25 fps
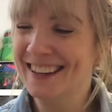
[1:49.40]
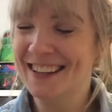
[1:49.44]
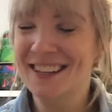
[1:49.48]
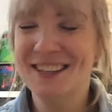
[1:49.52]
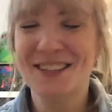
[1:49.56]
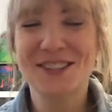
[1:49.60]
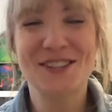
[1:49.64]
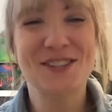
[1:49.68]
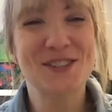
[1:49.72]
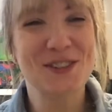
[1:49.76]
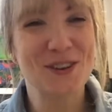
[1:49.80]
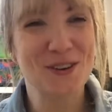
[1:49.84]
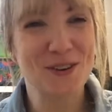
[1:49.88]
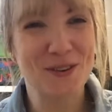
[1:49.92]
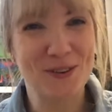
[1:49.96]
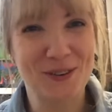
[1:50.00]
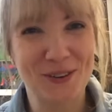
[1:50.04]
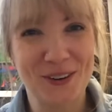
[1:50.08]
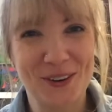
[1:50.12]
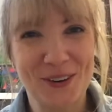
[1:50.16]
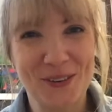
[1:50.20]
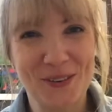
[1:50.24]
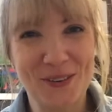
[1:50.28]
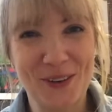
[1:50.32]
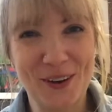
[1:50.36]
So
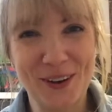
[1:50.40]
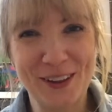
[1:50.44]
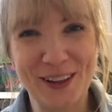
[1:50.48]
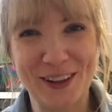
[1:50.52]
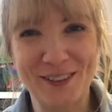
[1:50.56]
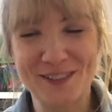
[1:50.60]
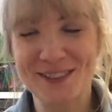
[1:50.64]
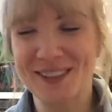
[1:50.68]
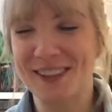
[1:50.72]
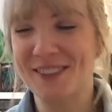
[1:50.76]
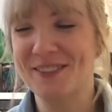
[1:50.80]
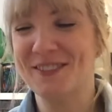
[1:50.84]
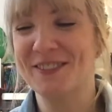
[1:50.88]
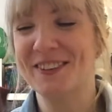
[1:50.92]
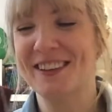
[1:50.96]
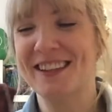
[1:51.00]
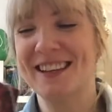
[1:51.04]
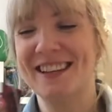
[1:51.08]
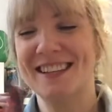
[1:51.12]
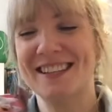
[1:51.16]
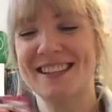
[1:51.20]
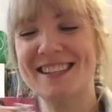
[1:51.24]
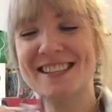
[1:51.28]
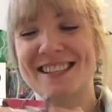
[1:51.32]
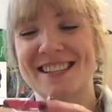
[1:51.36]
what I've done for
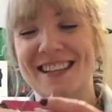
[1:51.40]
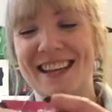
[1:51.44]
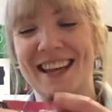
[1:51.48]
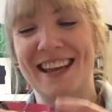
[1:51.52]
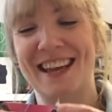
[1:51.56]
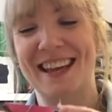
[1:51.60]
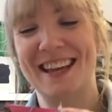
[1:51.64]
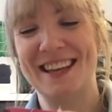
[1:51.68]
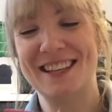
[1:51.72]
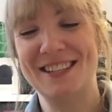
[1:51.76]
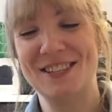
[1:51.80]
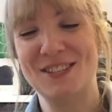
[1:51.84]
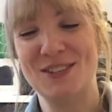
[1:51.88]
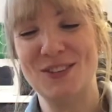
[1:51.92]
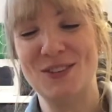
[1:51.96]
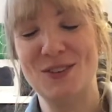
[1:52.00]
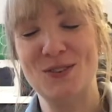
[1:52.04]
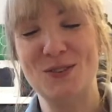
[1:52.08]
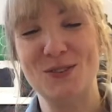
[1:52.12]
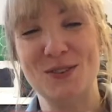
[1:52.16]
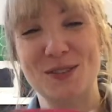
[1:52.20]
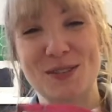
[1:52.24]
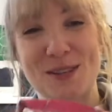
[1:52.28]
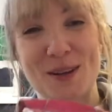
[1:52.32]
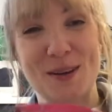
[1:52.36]
this is
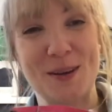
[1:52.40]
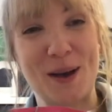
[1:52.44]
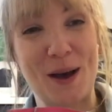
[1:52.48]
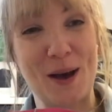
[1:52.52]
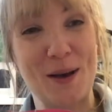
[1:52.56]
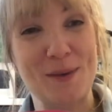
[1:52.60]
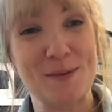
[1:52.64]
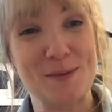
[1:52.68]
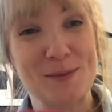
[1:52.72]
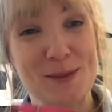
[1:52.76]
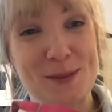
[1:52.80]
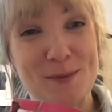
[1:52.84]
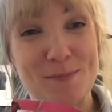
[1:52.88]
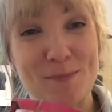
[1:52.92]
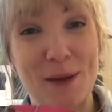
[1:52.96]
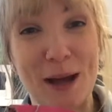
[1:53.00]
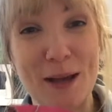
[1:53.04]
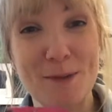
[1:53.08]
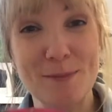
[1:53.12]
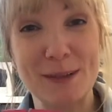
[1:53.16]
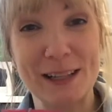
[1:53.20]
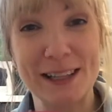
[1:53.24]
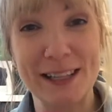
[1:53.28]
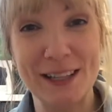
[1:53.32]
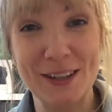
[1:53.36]
used some
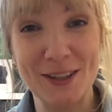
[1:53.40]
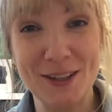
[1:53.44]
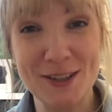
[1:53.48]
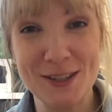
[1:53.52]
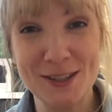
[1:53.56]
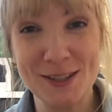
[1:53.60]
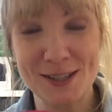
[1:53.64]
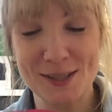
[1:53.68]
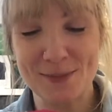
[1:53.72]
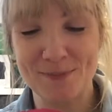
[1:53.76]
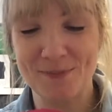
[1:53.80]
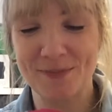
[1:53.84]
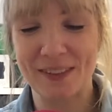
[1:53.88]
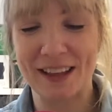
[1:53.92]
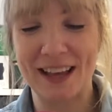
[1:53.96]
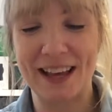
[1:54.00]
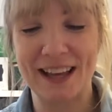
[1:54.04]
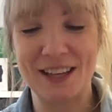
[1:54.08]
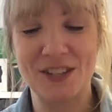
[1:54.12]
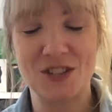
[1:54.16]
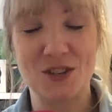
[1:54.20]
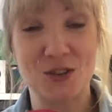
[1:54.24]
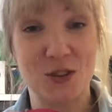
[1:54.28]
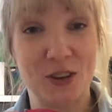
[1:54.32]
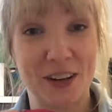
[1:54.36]
pipe cleaners
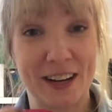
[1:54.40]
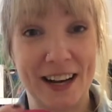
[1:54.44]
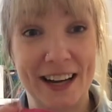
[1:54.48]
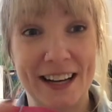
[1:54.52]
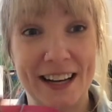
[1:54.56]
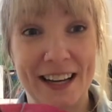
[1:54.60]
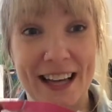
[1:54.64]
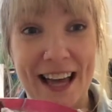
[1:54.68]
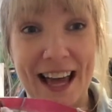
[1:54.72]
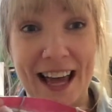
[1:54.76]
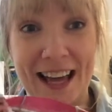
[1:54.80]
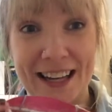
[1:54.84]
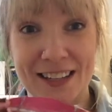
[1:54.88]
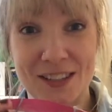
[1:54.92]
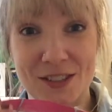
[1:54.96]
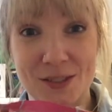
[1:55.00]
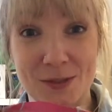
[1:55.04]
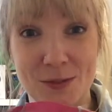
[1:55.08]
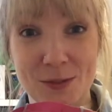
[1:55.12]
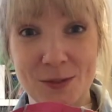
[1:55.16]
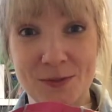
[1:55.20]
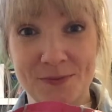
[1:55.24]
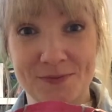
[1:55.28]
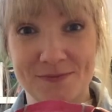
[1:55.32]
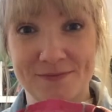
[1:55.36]
as your kind of
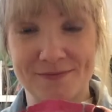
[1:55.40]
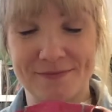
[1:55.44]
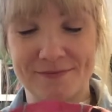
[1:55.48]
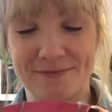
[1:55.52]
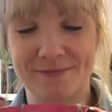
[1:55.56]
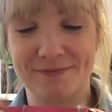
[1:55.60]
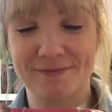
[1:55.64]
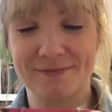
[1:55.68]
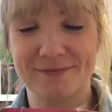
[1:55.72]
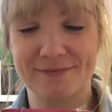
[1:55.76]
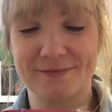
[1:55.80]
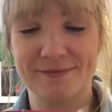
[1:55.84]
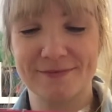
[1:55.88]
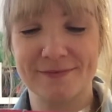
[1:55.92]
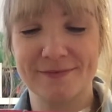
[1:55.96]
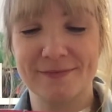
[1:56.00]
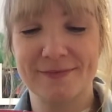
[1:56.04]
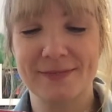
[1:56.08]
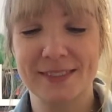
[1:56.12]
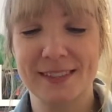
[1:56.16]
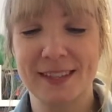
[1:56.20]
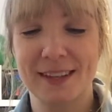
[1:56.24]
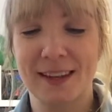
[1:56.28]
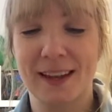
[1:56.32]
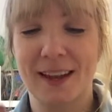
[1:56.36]
handle.
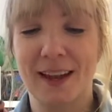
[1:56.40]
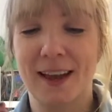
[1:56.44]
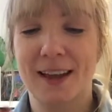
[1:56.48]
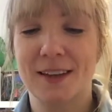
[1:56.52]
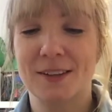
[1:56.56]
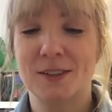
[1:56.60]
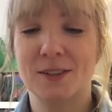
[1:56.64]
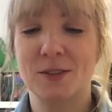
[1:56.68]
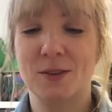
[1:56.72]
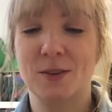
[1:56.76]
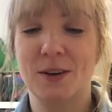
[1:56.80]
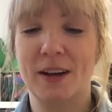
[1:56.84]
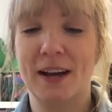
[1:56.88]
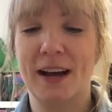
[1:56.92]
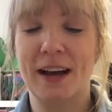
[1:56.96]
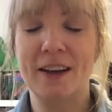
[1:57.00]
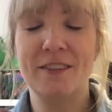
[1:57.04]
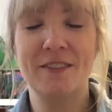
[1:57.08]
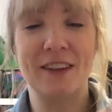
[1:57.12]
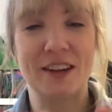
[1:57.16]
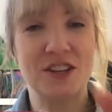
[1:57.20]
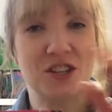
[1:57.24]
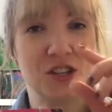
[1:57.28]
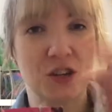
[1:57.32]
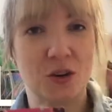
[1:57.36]
So I've
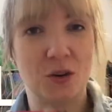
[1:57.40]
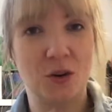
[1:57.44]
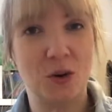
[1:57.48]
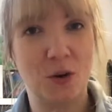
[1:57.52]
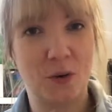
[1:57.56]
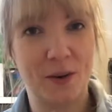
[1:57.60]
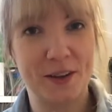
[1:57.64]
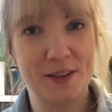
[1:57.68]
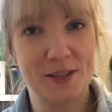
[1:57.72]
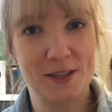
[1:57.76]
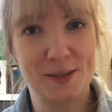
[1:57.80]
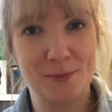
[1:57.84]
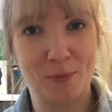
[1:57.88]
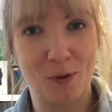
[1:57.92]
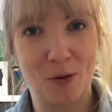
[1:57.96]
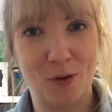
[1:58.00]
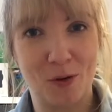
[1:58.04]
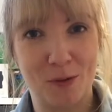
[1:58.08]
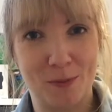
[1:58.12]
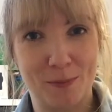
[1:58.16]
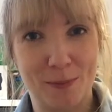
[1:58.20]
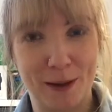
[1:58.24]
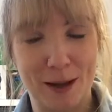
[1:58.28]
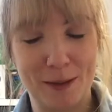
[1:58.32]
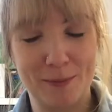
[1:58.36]
actually got quite
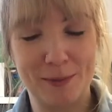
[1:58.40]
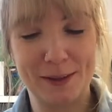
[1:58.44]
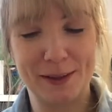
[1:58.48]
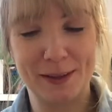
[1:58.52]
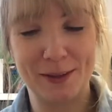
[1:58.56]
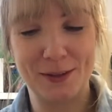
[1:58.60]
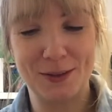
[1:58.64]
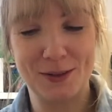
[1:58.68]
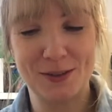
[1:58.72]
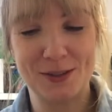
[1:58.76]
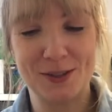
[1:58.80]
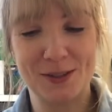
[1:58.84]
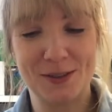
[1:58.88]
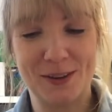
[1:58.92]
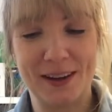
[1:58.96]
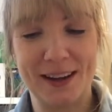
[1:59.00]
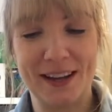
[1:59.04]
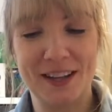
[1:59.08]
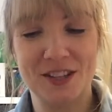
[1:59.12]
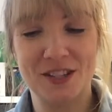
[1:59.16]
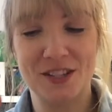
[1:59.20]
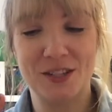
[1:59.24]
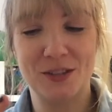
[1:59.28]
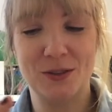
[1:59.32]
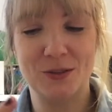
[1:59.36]
small pipe cleaners, so I
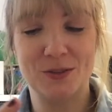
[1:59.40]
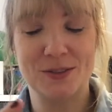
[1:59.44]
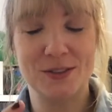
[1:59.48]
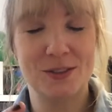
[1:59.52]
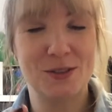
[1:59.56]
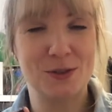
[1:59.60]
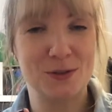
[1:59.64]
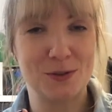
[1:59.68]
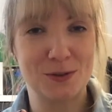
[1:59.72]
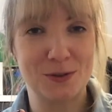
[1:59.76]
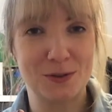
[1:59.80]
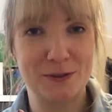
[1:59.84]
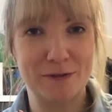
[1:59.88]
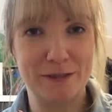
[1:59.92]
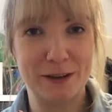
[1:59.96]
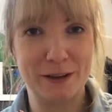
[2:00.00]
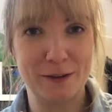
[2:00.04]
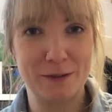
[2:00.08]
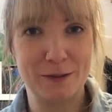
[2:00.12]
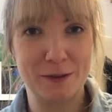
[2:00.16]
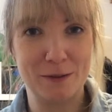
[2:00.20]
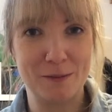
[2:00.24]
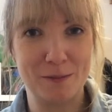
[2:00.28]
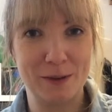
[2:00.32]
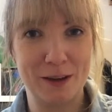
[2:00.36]
actually use 2 or 3 of
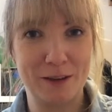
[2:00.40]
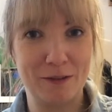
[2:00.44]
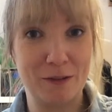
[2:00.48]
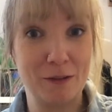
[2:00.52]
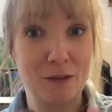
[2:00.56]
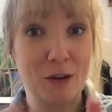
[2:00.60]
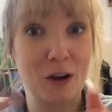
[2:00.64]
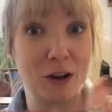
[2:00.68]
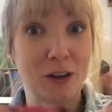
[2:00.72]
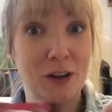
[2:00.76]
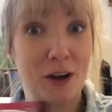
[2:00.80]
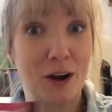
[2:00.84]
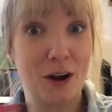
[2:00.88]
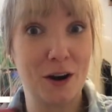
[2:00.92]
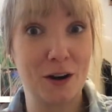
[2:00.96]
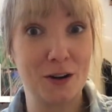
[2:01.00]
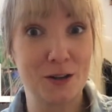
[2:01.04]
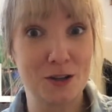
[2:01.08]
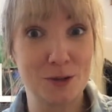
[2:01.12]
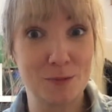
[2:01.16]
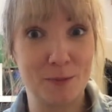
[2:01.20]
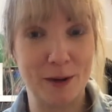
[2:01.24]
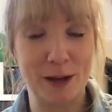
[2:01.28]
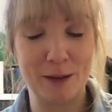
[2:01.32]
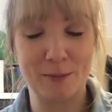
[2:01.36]
them, but if you've got a
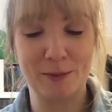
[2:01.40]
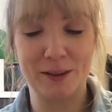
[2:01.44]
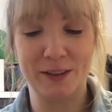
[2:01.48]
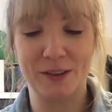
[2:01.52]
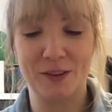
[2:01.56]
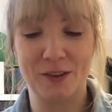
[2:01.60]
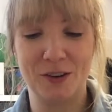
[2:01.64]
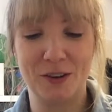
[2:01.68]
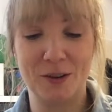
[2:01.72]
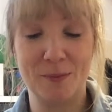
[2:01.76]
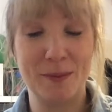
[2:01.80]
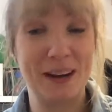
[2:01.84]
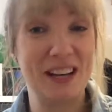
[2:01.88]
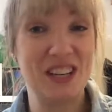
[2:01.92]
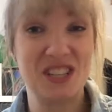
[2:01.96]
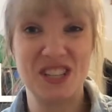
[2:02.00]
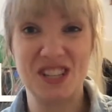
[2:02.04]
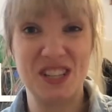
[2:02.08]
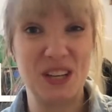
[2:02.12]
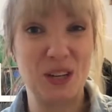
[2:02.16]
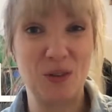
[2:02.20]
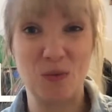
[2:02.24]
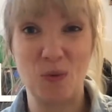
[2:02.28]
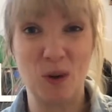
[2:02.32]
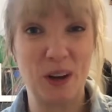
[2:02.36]
large pipe cleaner you might just
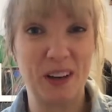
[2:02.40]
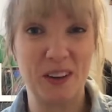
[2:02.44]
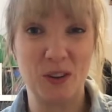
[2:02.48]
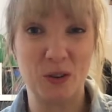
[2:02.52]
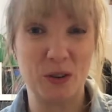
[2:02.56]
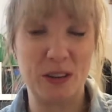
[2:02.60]
need 1 or